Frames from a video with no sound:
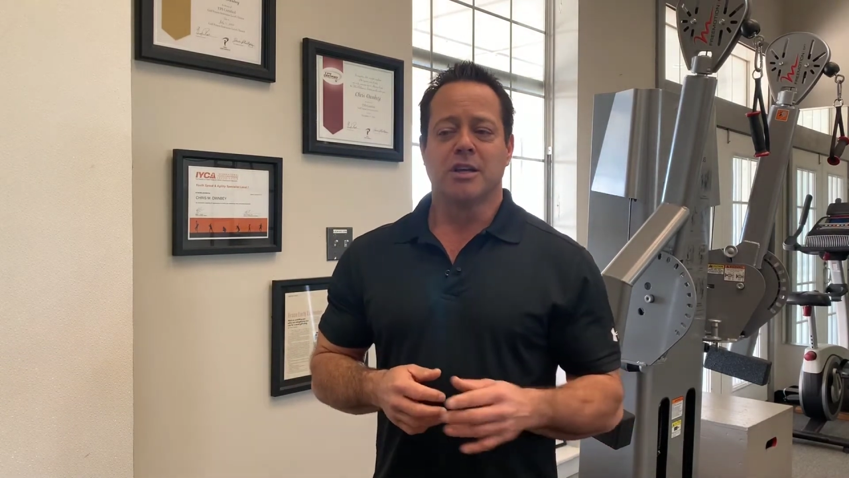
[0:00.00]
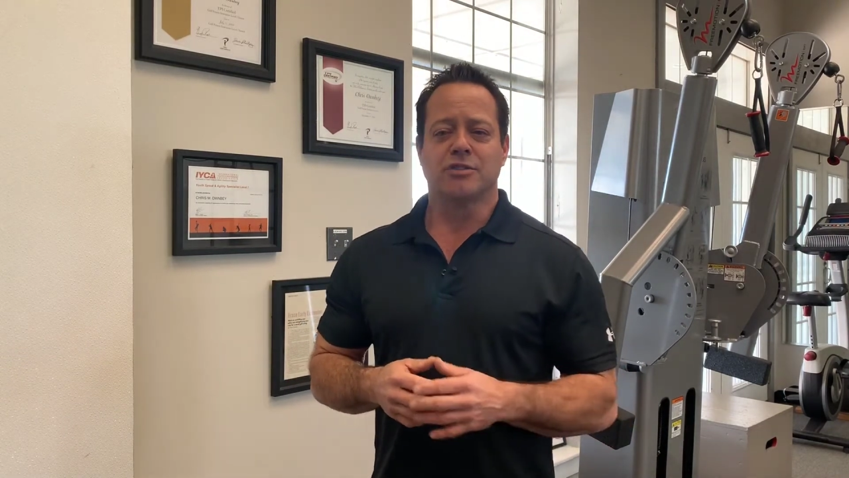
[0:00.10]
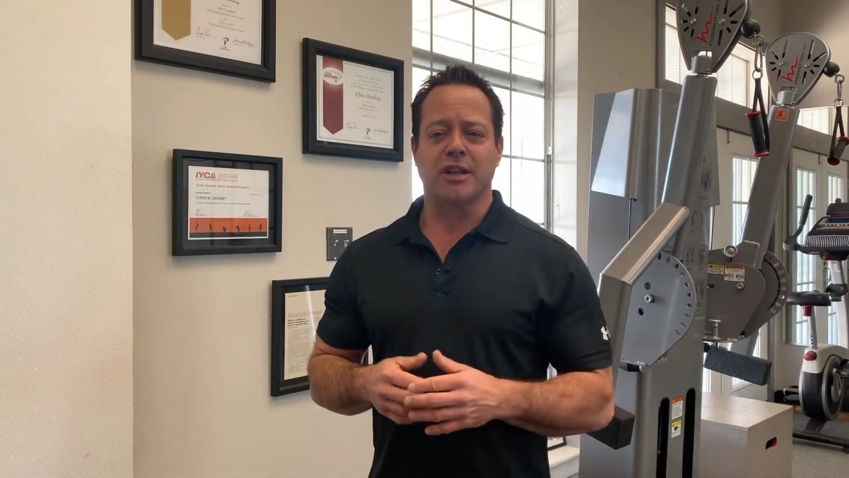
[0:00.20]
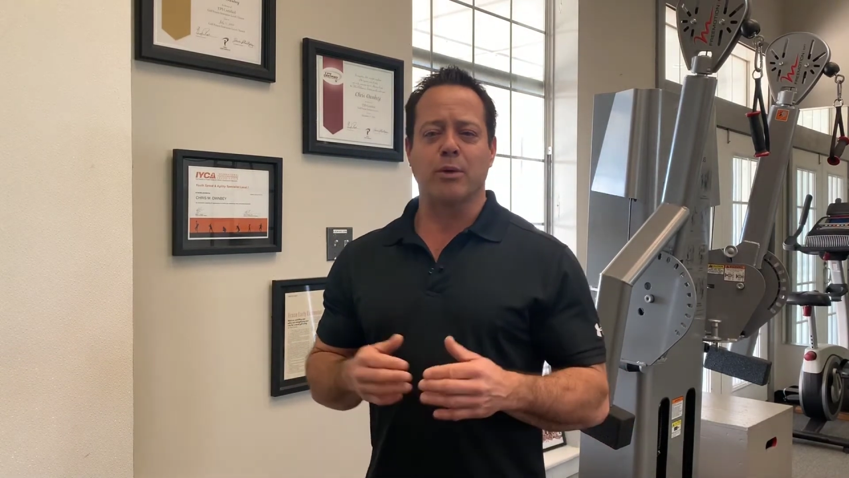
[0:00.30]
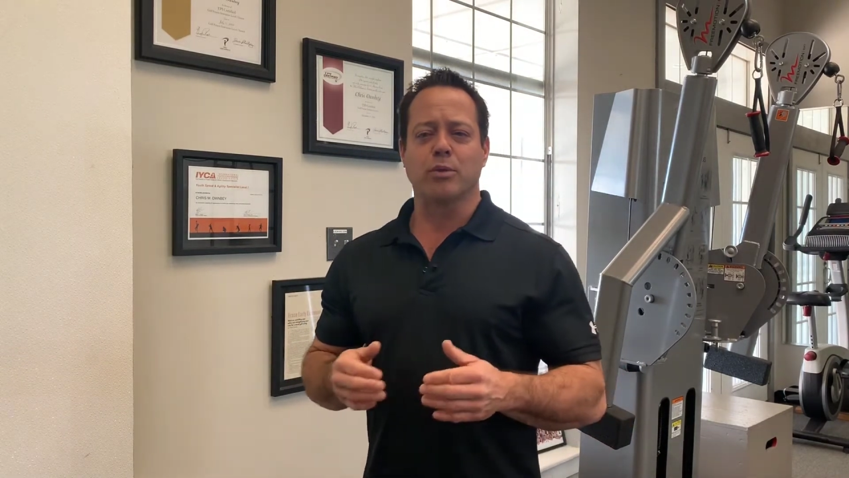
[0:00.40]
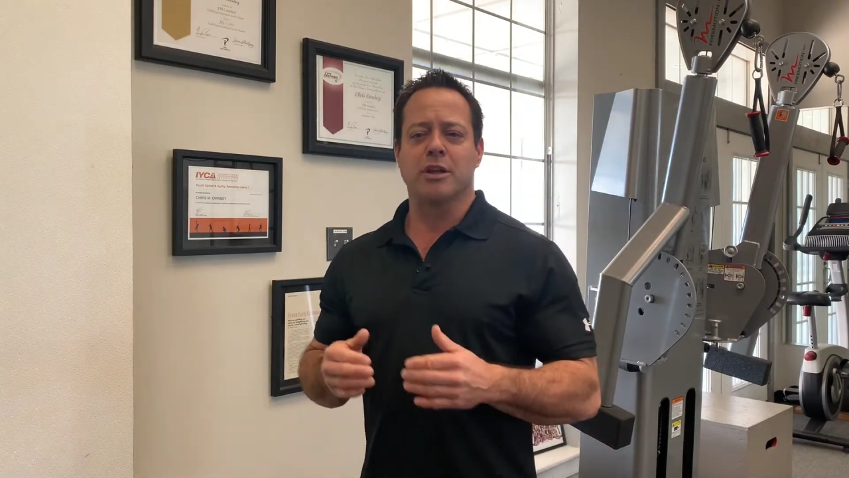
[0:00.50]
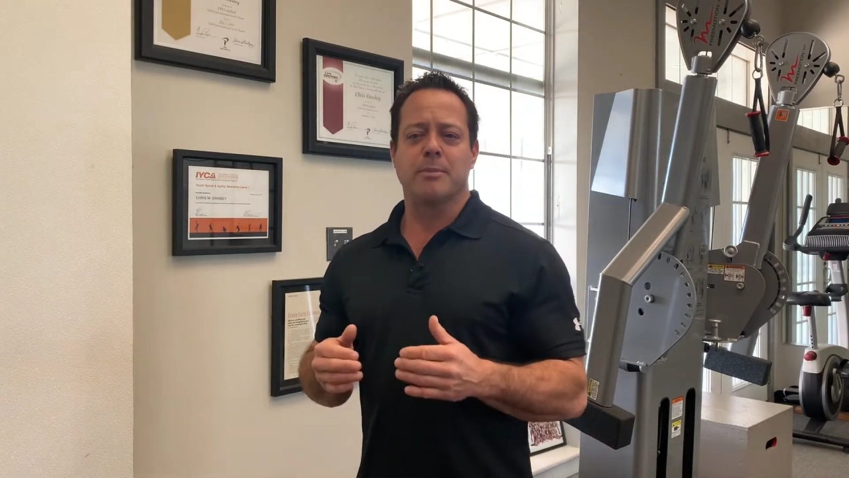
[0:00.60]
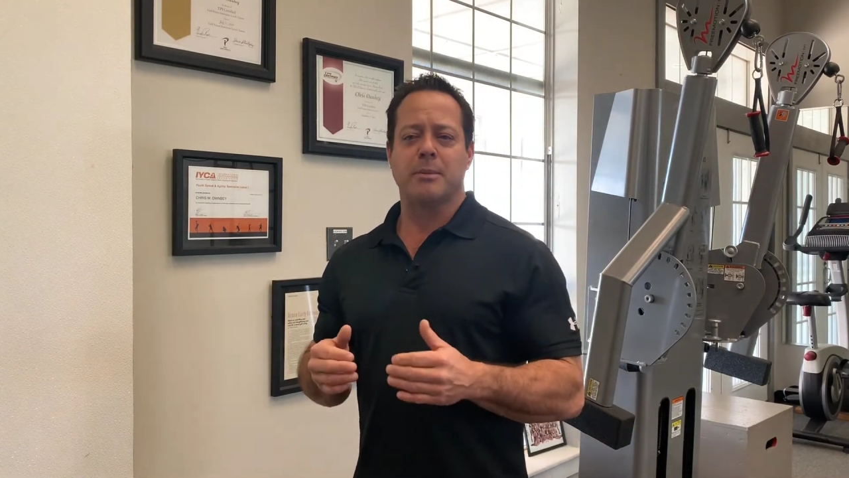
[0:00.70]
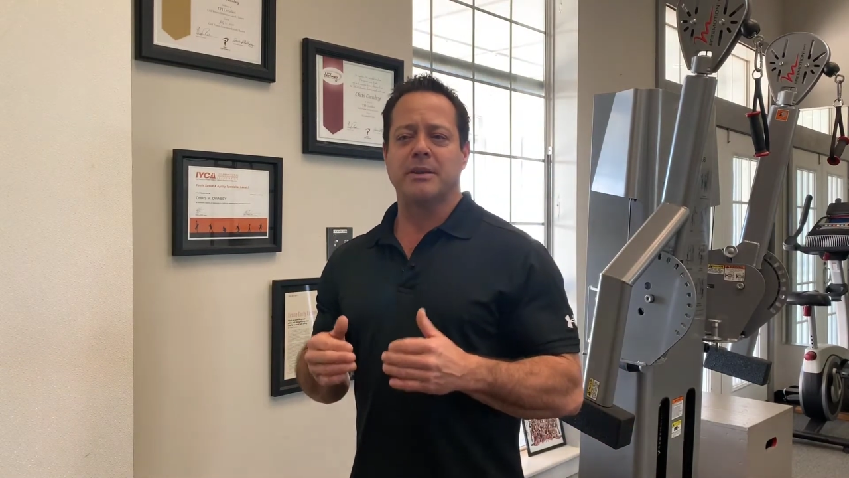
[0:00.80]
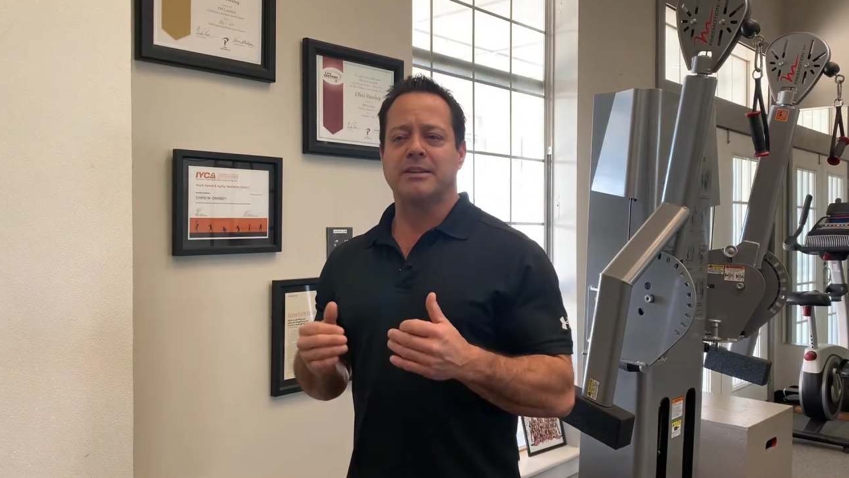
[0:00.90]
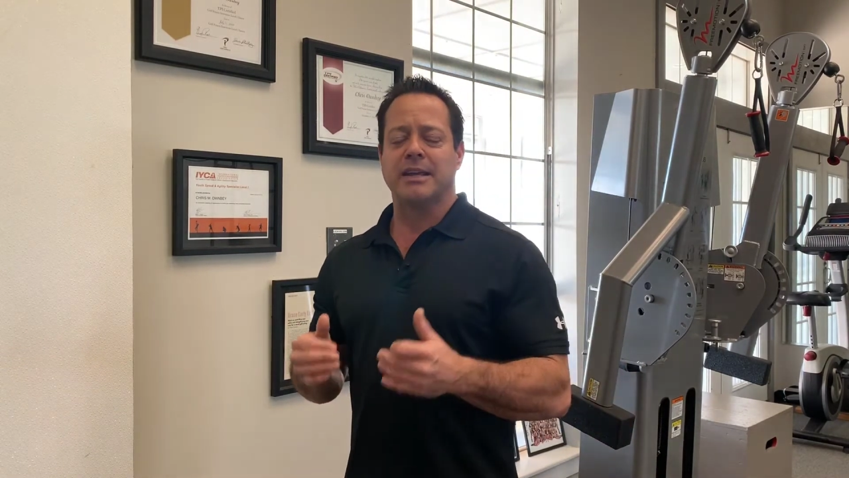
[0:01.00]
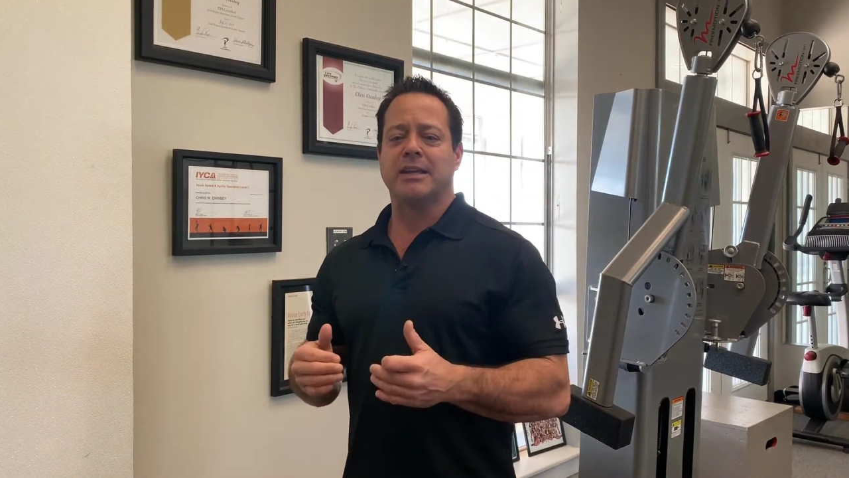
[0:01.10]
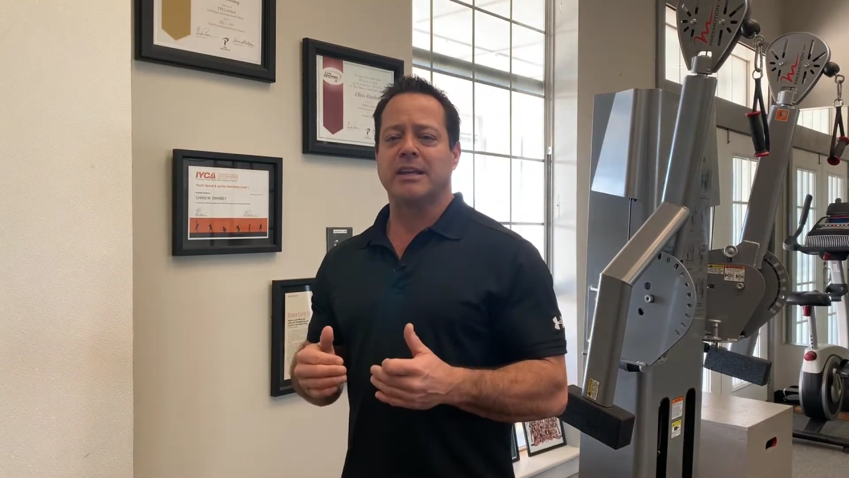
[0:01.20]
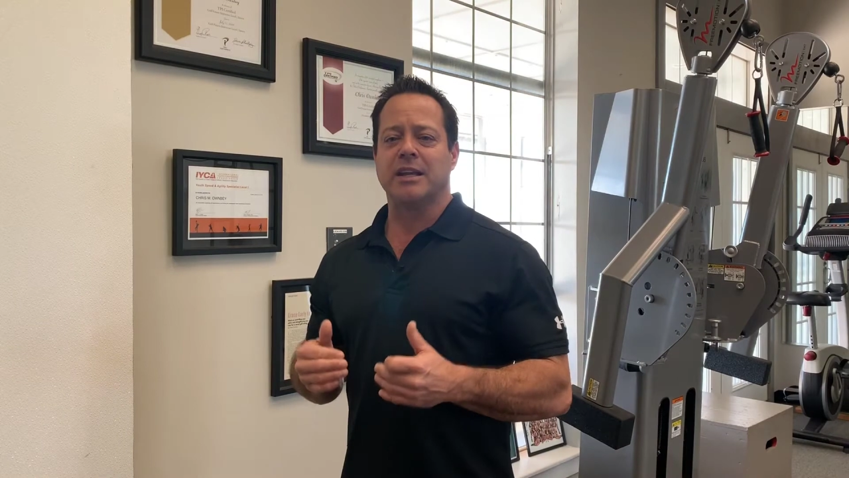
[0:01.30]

So that really made me dig in